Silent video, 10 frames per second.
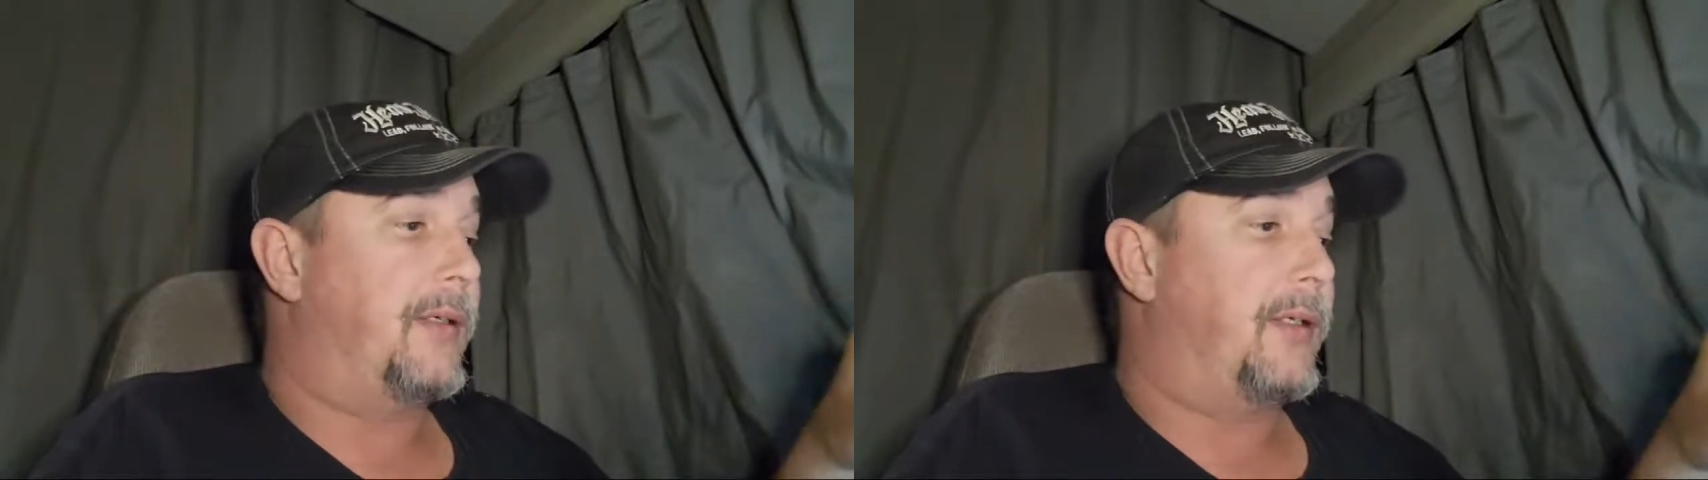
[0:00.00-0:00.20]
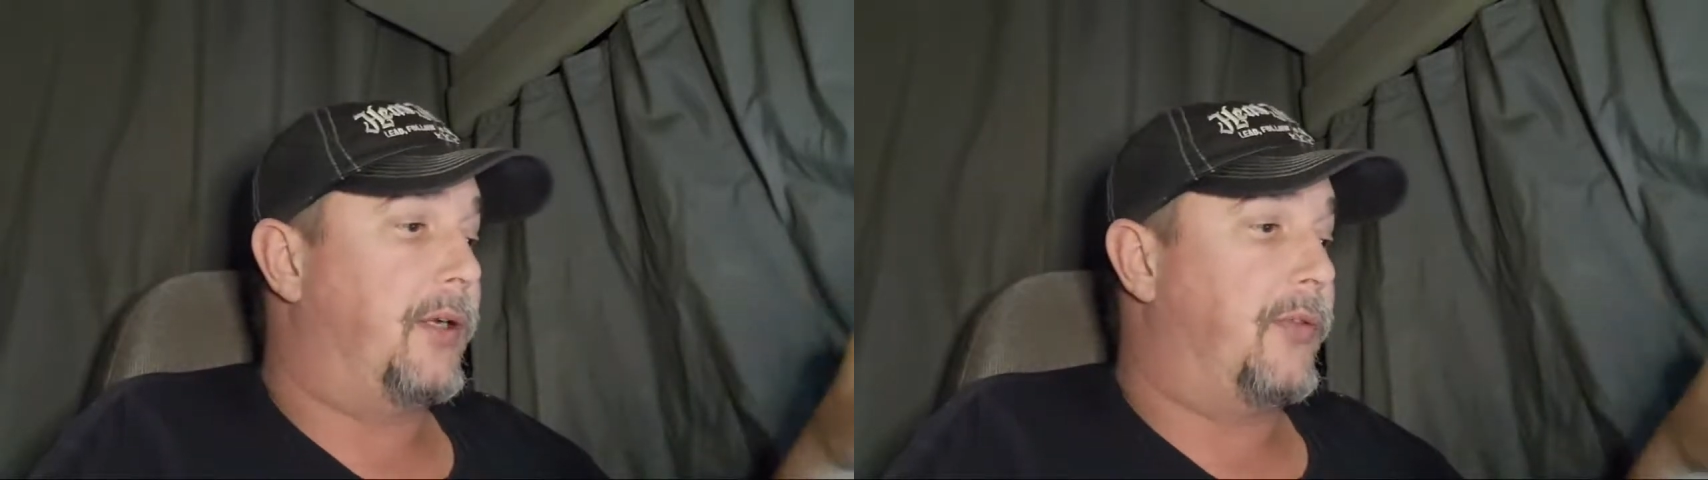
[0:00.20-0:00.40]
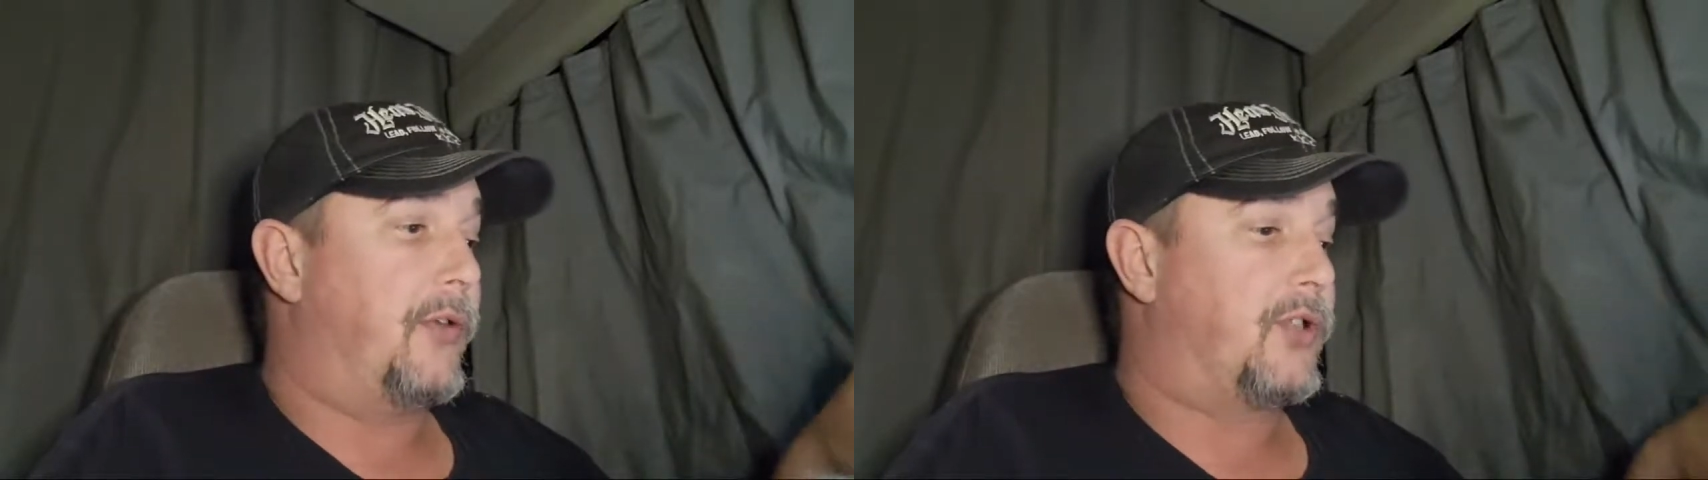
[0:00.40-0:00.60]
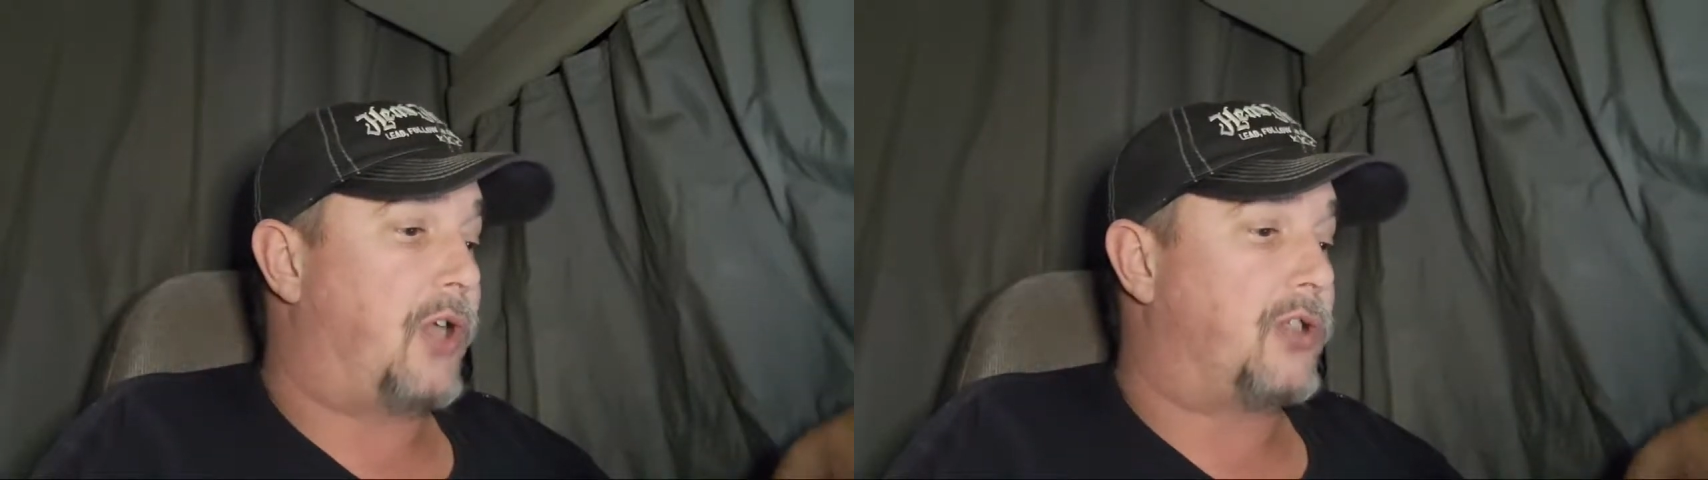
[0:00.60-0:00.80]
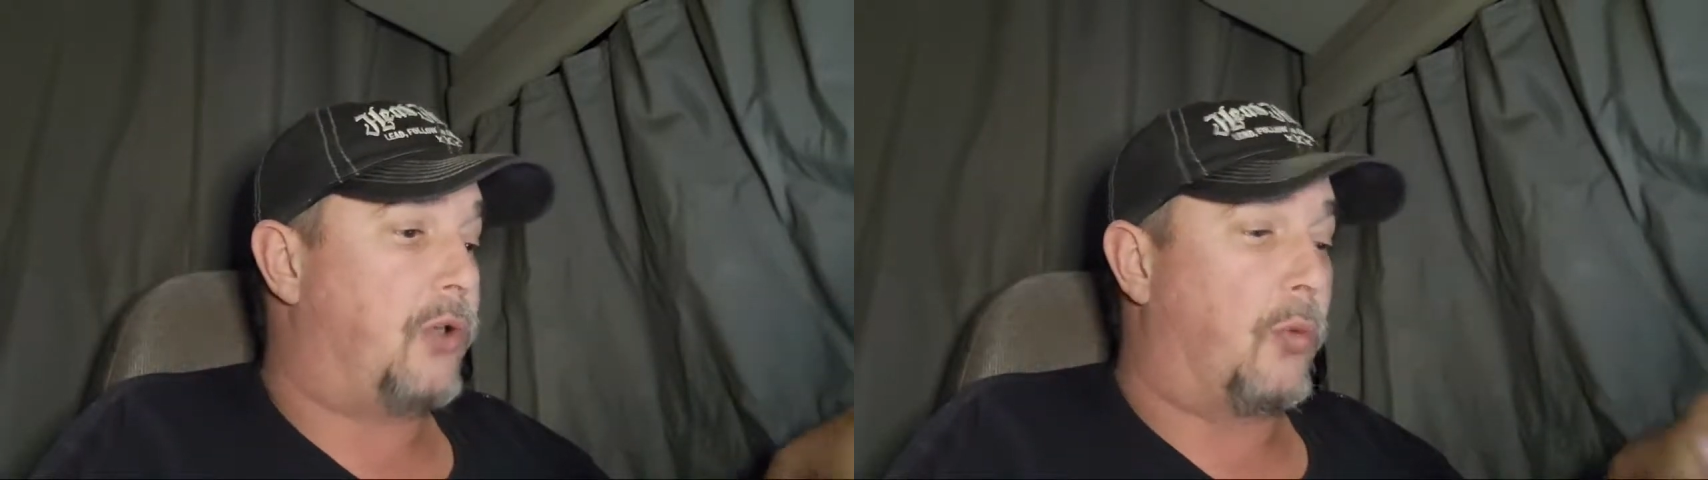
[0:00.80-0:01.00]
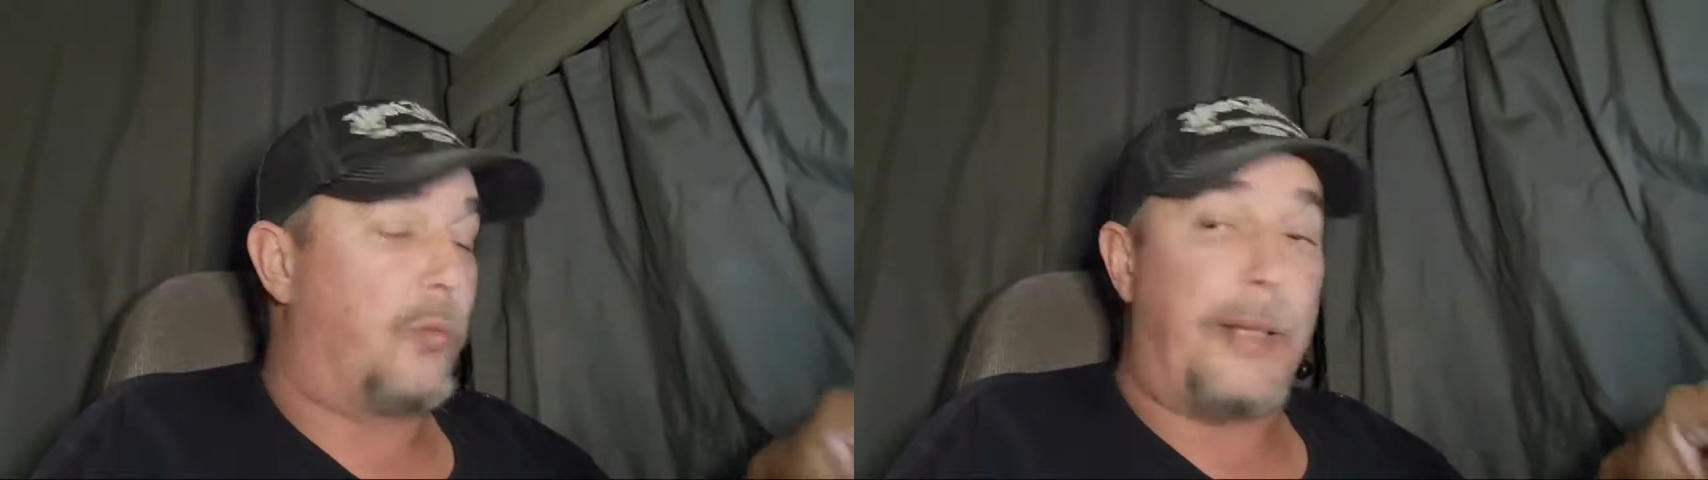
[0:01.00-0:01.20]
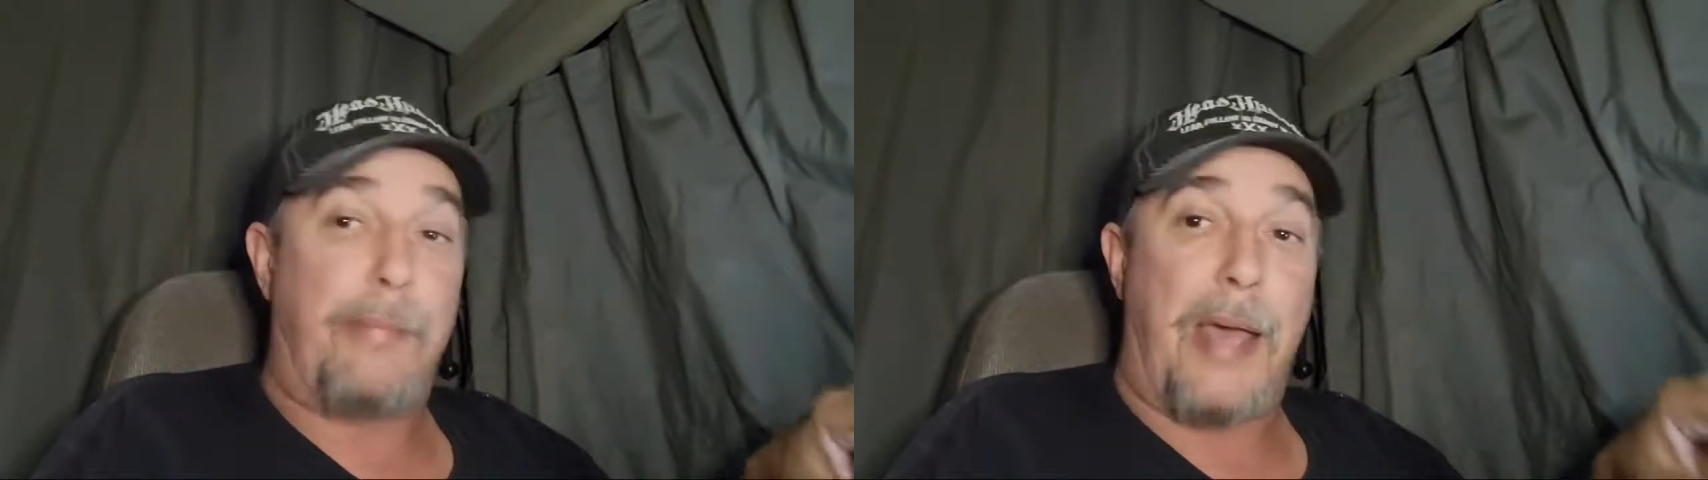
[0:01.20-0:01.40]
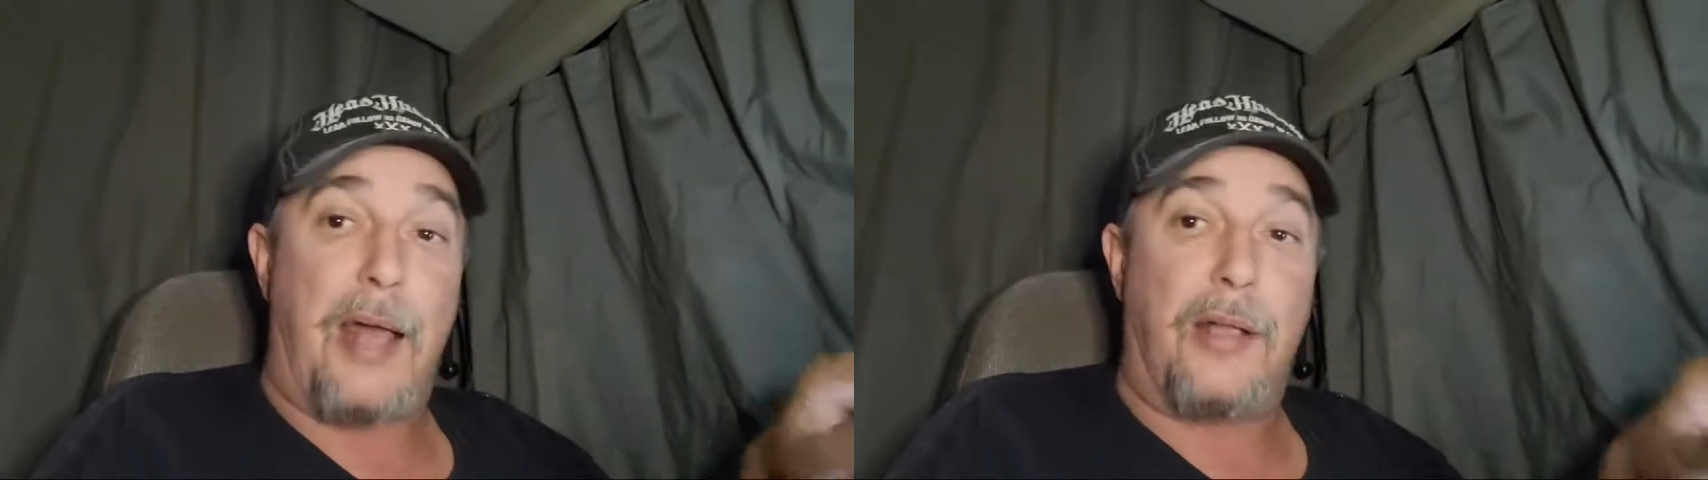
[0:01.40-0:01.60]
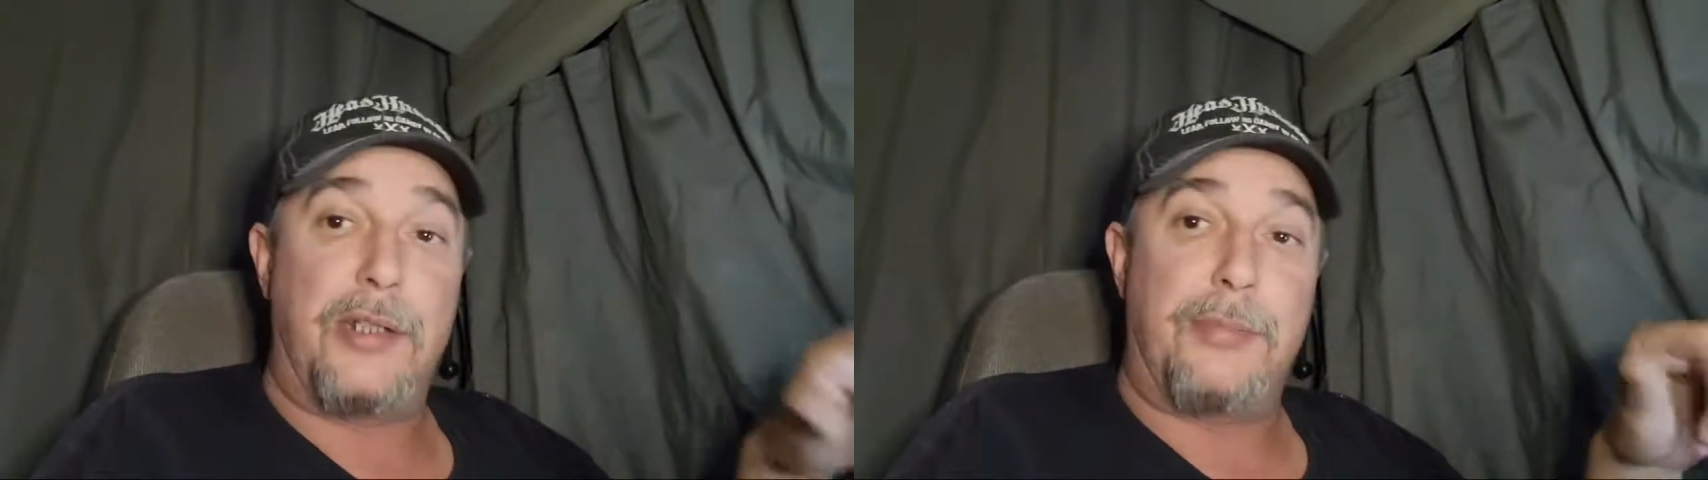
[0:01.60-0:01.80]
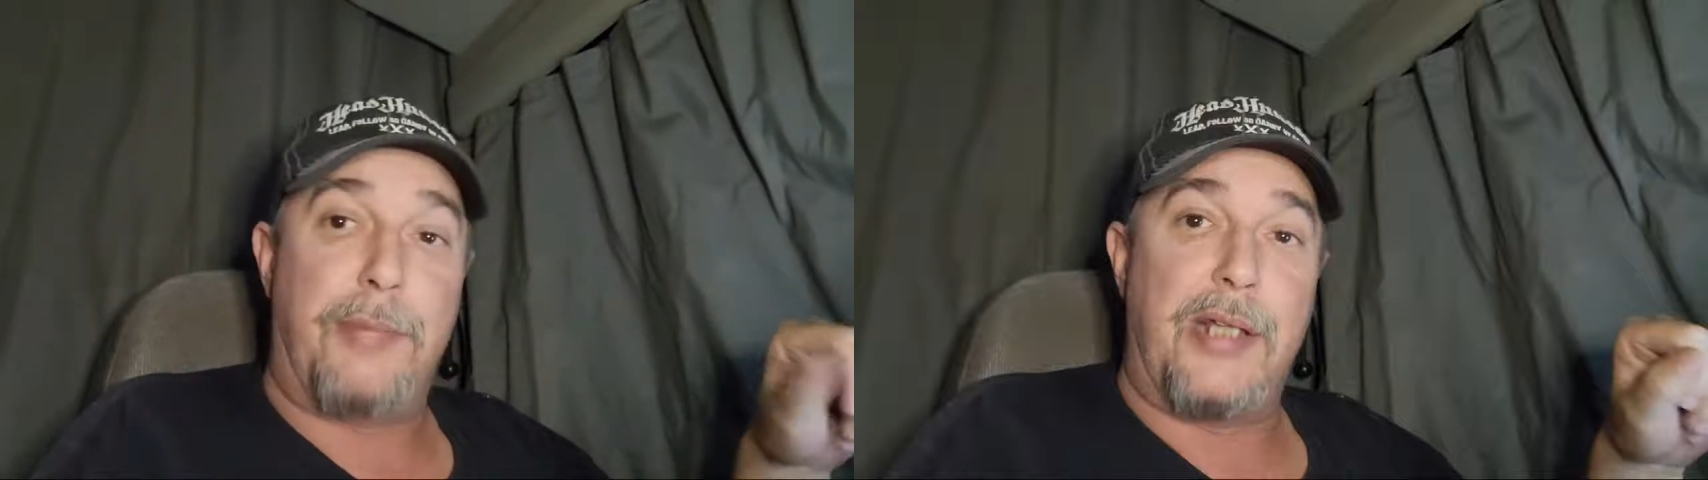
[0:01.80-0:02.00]
there's also a
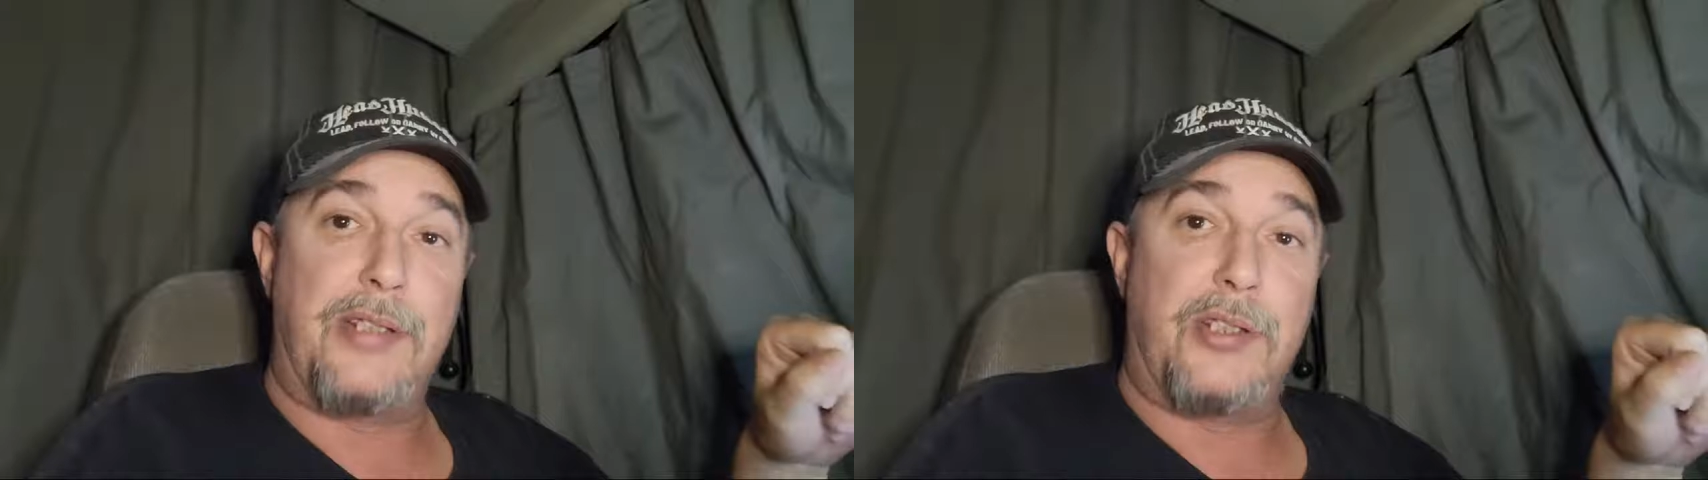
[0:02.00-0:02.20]
rebalance button,